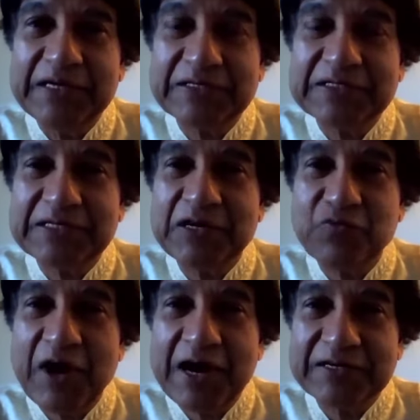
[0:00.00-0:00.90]
bliss
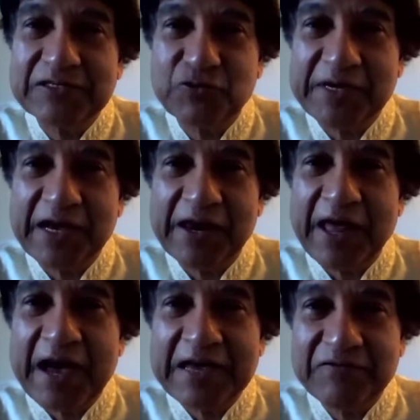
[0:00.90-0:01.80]
it was to be
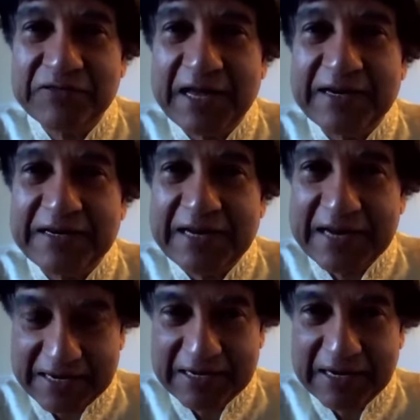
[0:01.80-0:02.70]
alive that
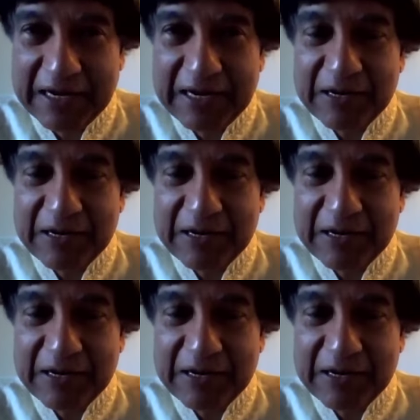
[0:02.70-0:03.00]
day,